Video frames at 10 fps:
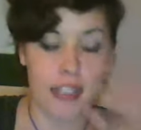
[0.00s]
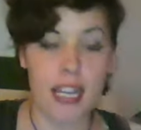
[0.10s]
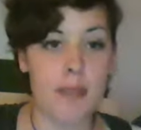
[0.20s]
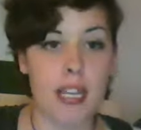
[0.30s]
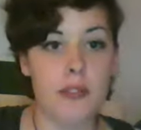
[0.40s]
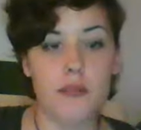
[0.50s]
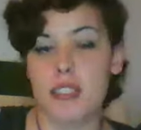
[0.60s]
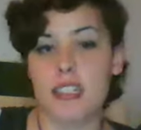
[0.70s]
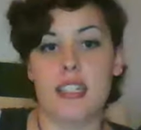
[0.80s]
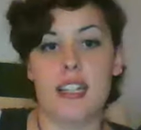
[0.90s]
came in
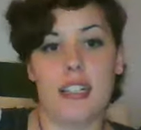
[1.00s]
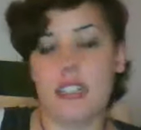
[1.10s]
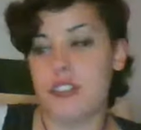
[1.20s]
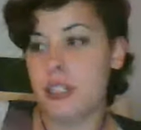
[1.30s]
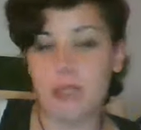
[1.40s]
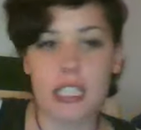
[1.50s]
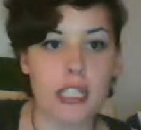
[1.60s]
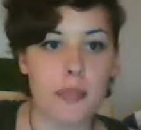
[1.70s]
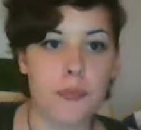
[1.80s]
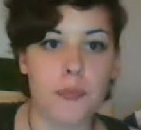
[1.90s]
and just
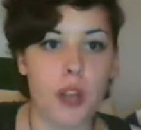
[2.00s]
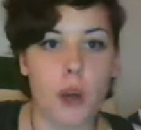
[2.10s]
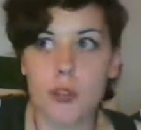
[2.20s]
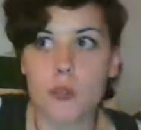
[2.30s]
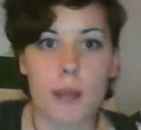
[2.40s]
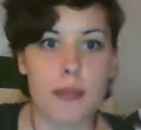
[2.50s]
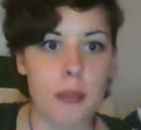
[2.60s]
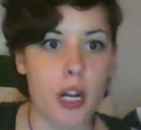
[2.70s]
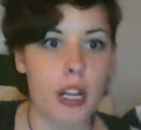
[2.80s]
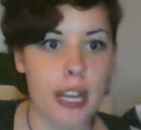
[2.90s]
completely almost wiped them
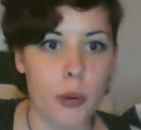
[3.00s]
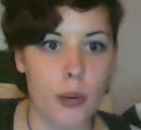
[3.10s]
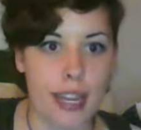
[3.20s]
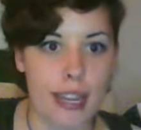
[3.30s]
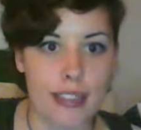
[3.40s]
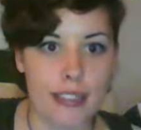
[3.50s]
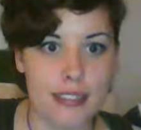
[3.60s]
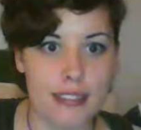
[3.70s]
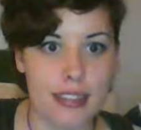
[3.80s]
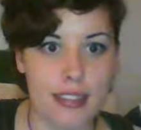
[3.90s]
all out, and